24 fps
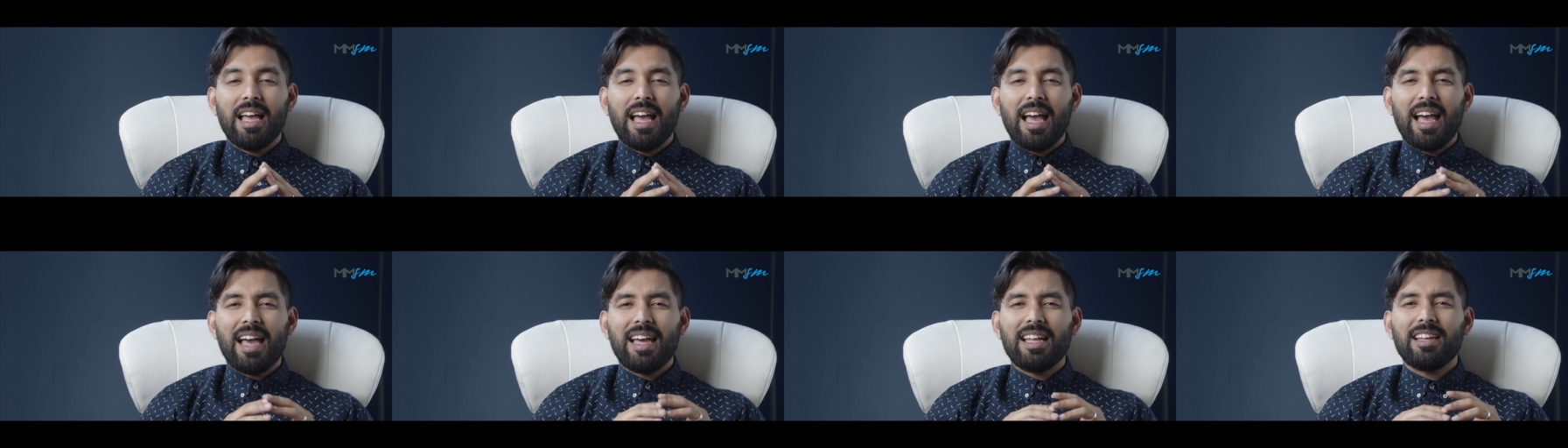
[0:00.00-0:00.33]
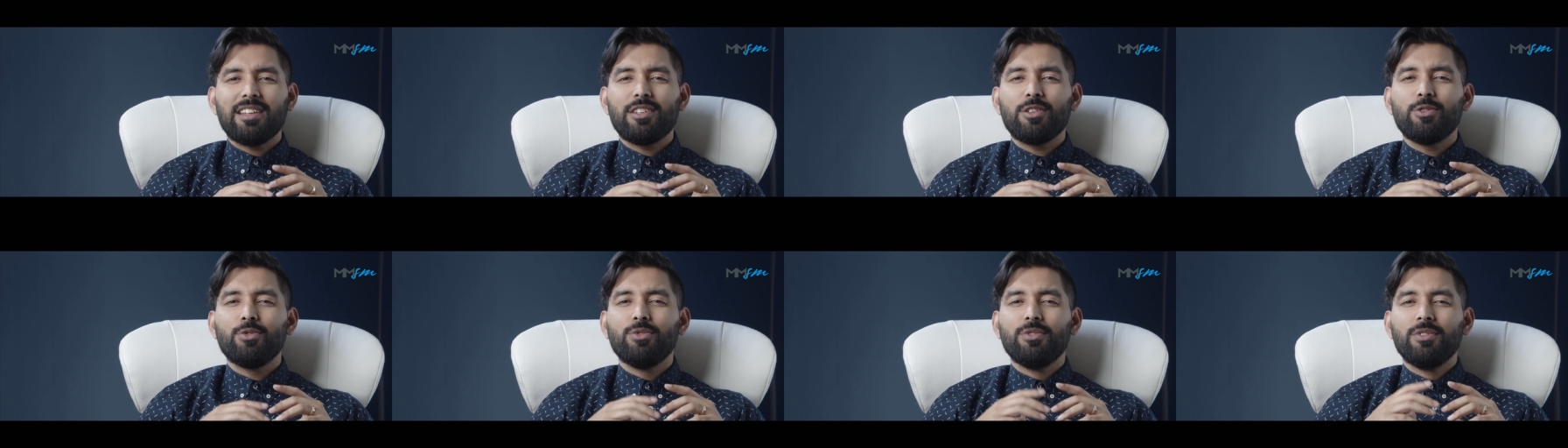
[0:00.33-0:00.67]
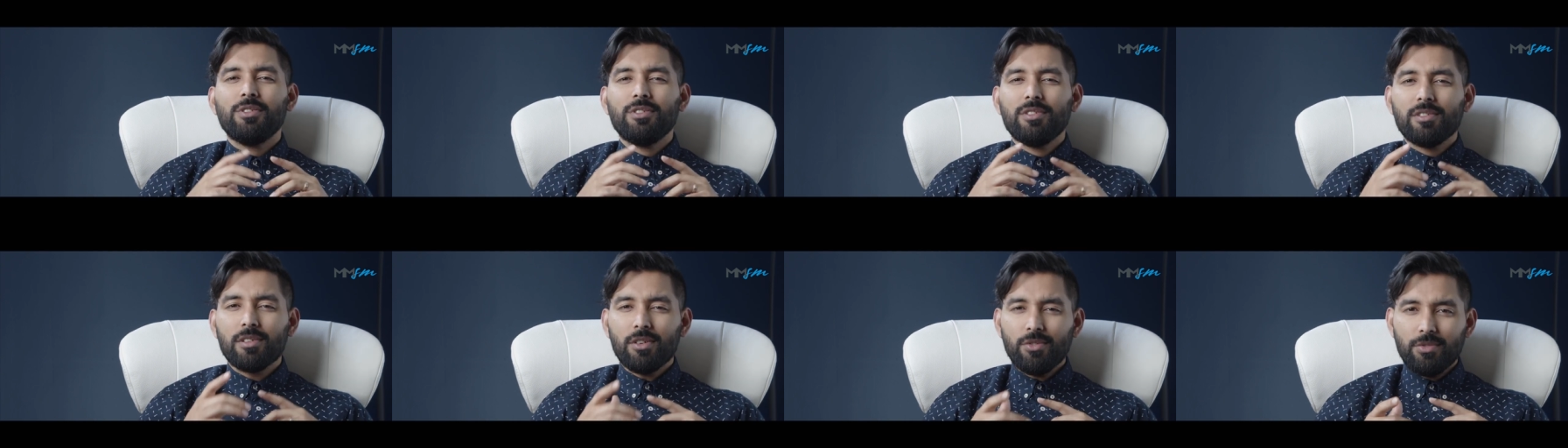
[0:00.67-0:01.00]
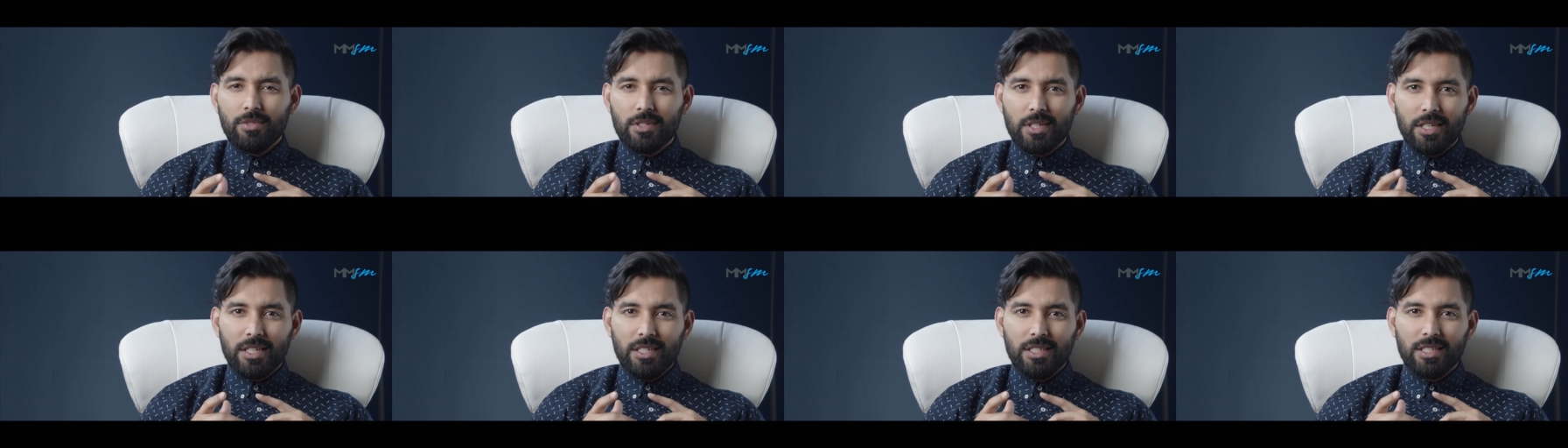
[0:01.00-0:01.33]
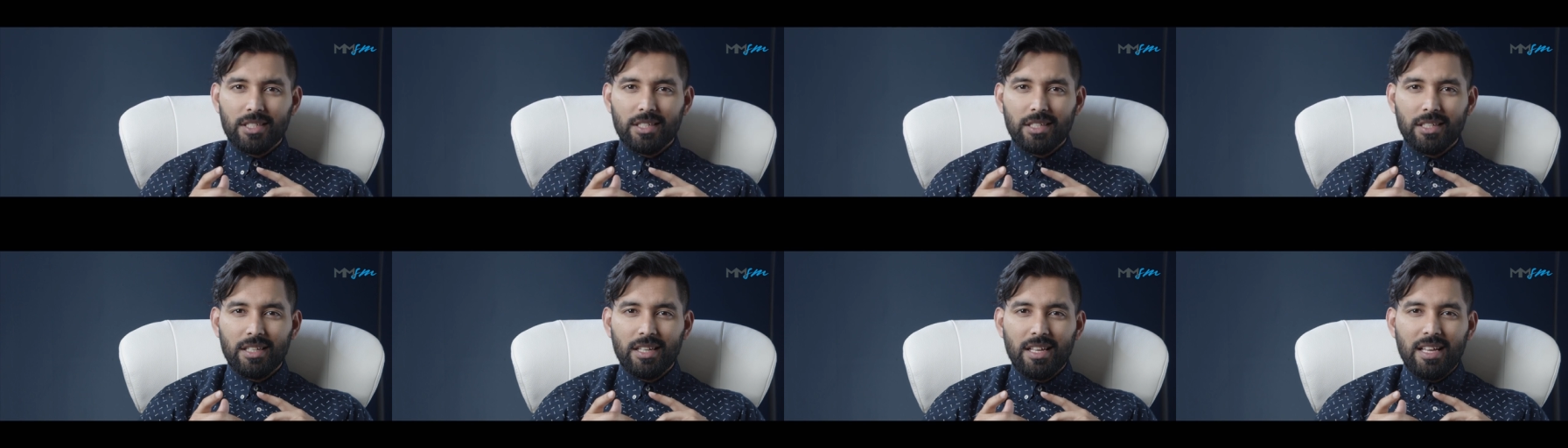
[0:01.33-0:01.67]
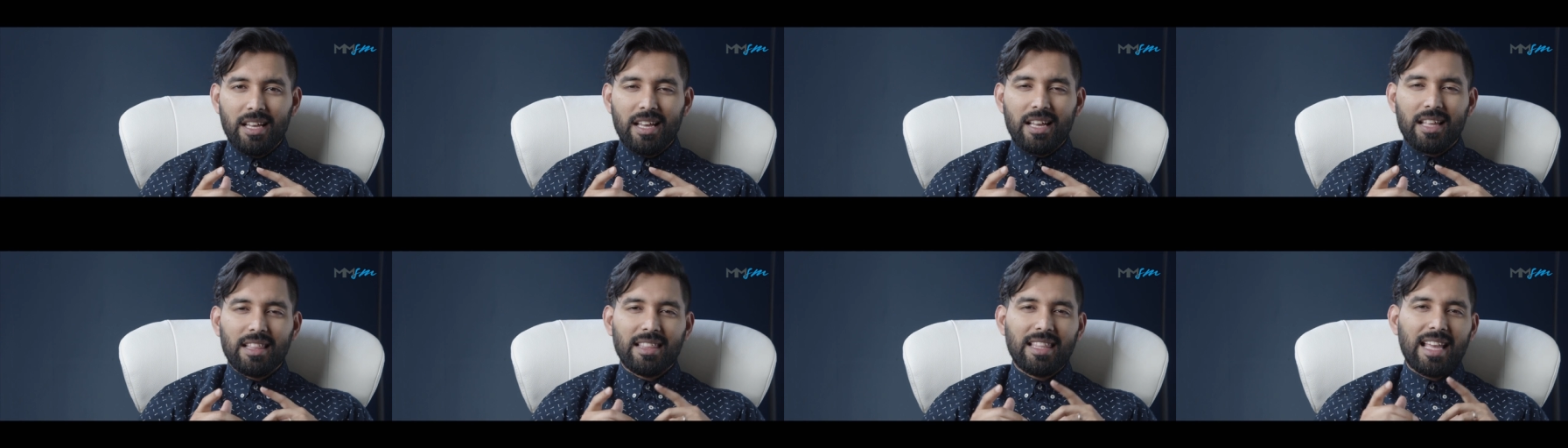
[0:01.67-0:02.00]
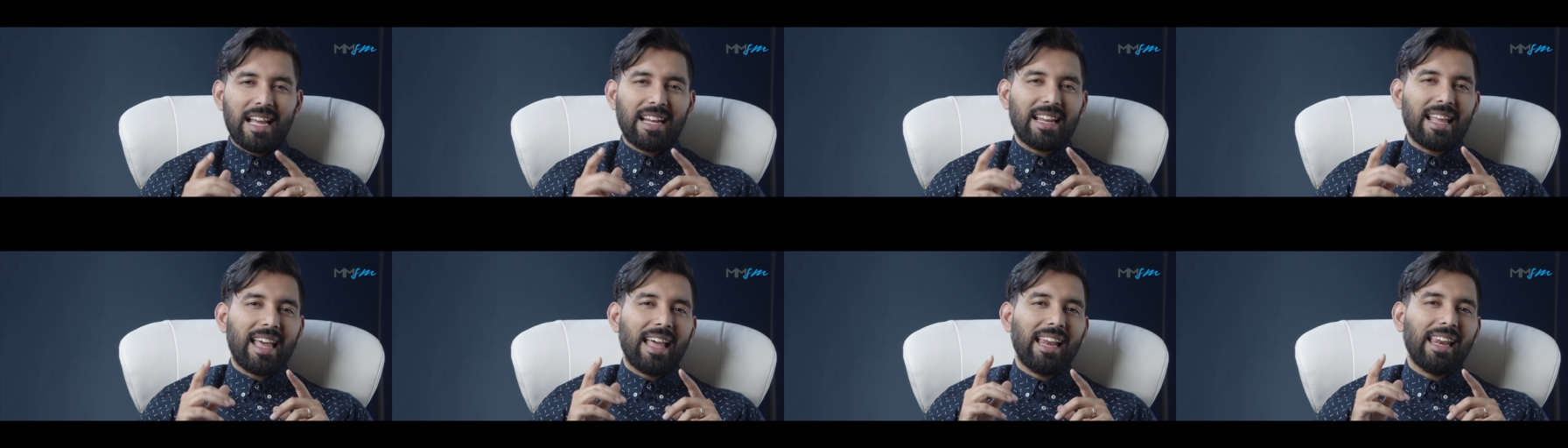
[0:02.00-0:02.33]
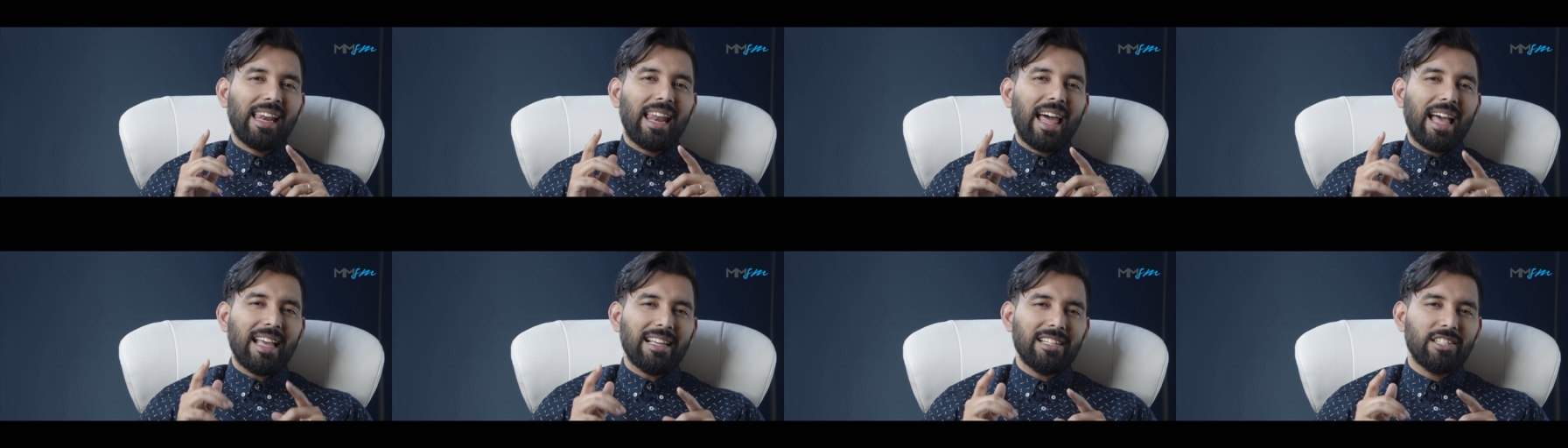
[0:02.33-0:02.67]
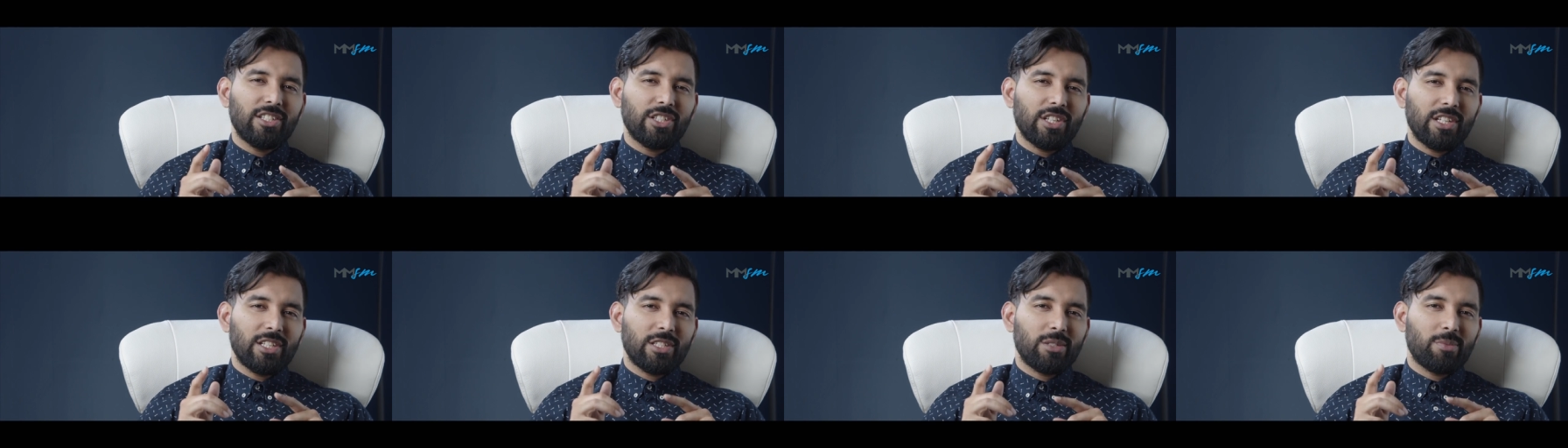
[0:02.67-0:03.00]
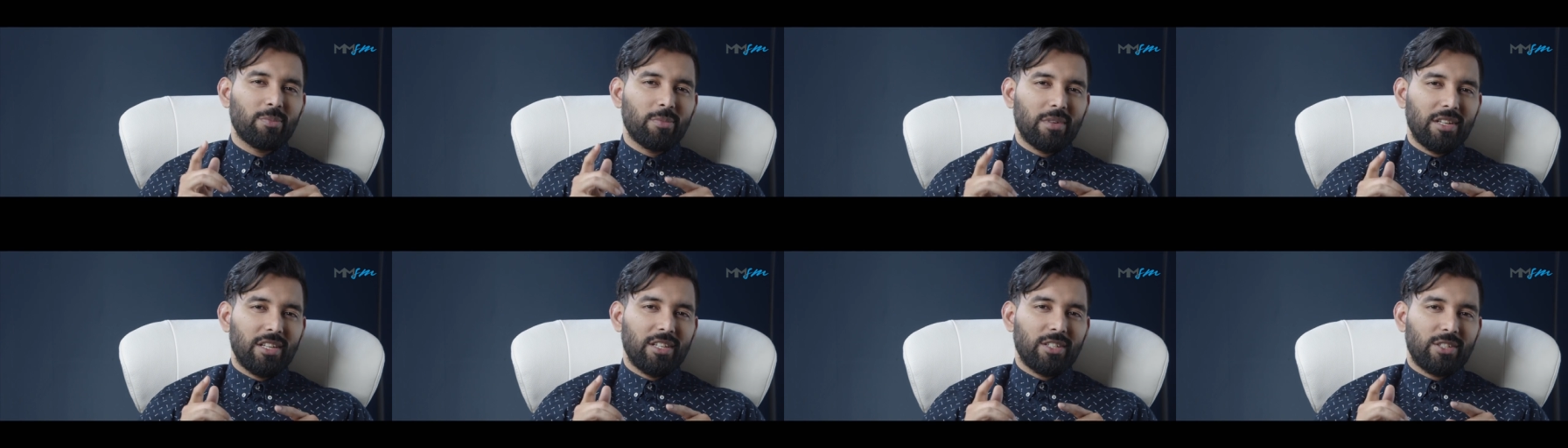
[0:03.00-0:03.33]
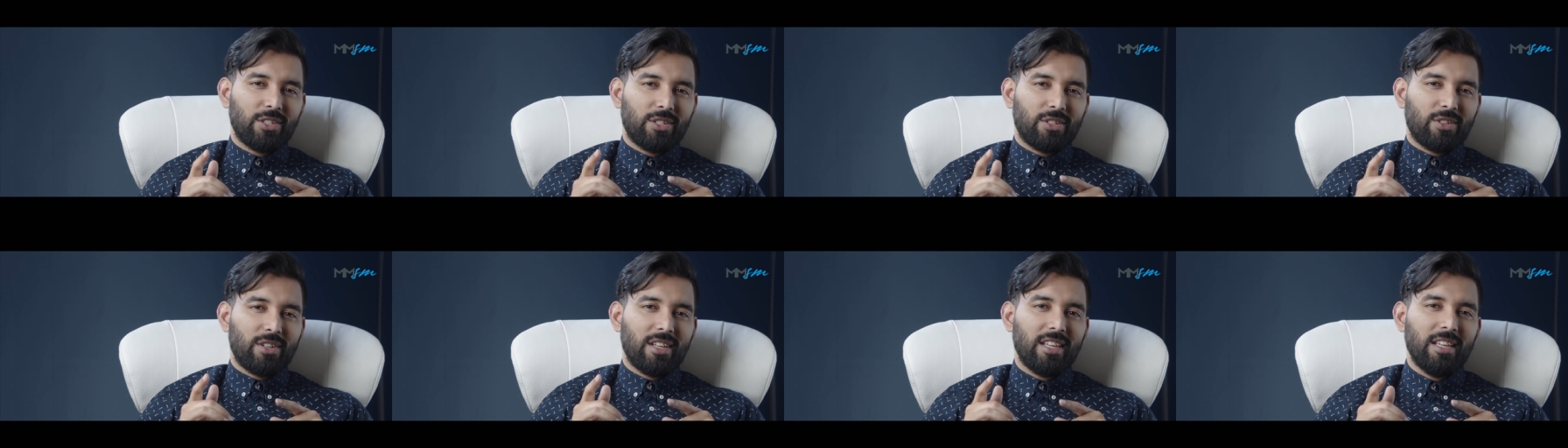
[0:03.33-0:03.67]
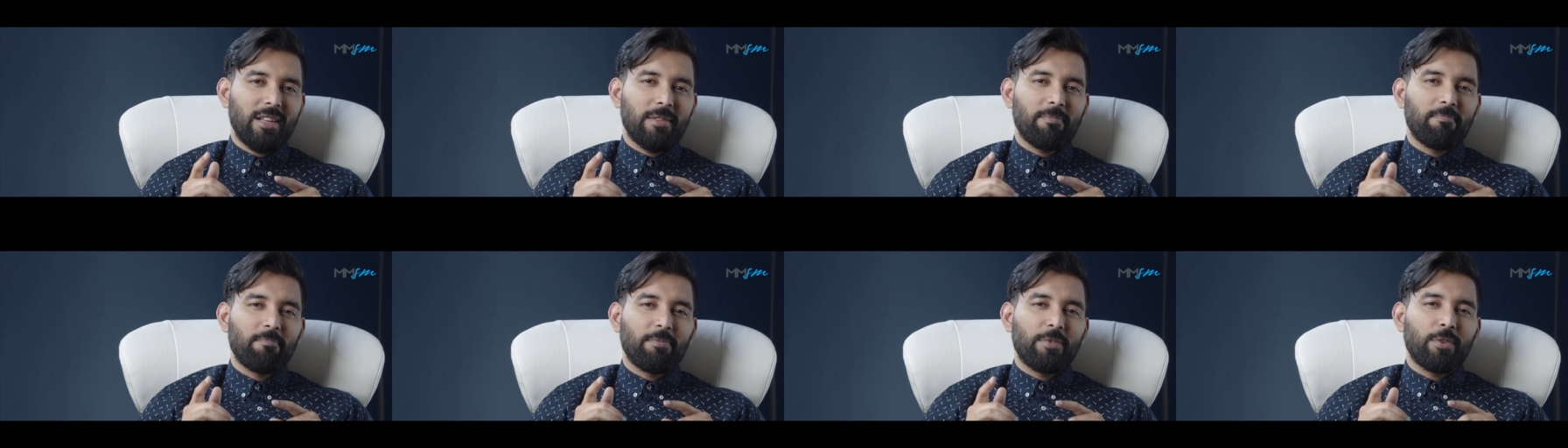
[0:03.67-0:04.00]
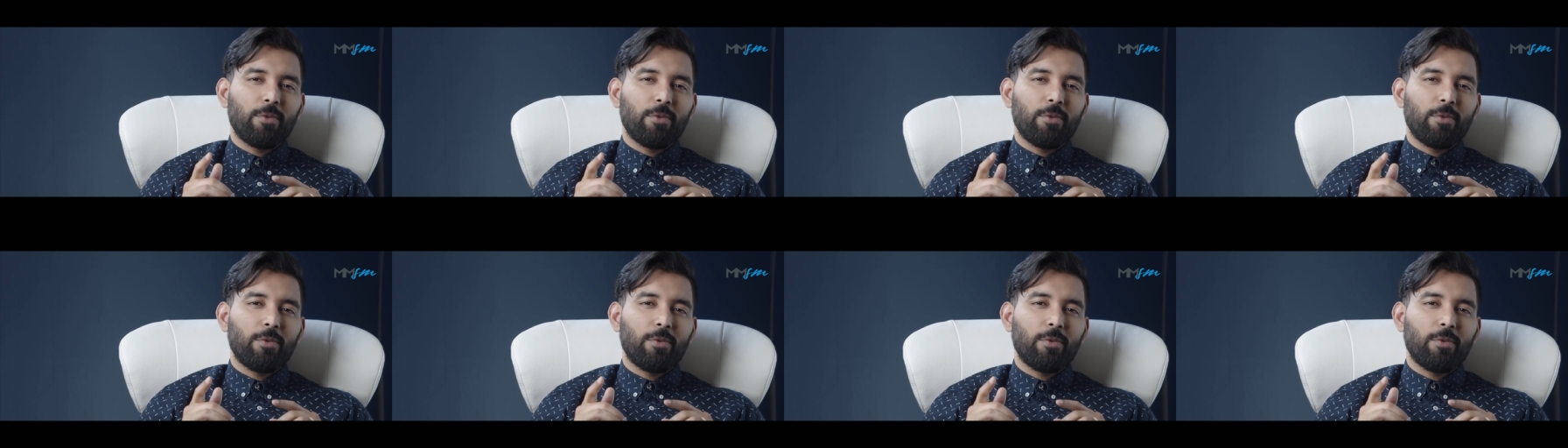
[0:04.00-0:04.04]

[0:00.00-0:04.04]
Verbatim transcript: And you notice that Elisha's ministry